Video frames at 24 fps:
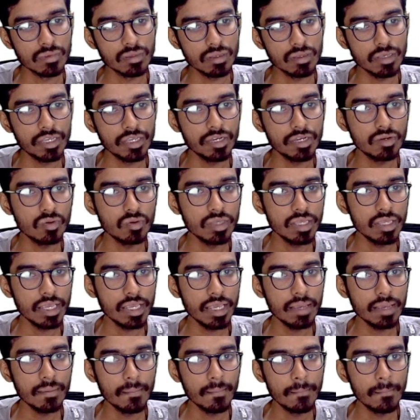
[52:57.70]
into
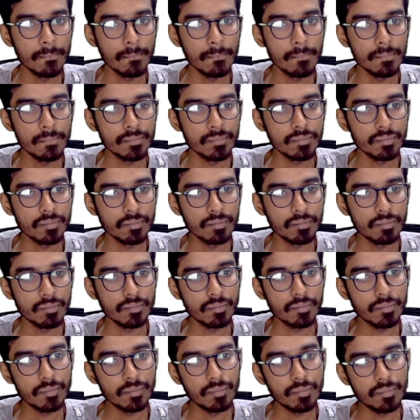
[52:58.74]
a
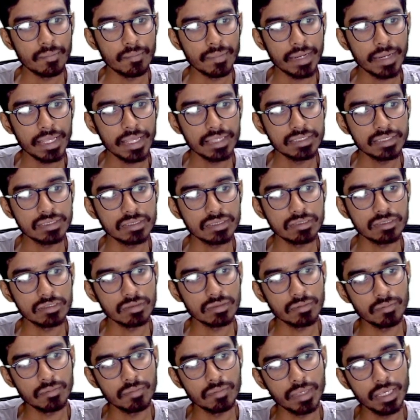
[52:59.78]
plus
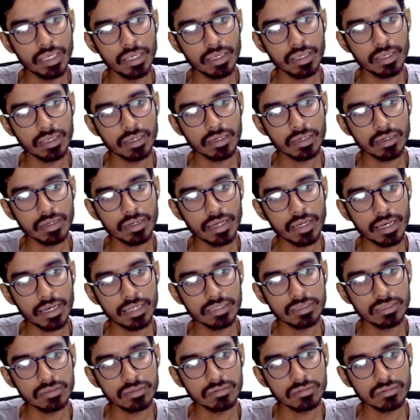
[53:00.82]
b cross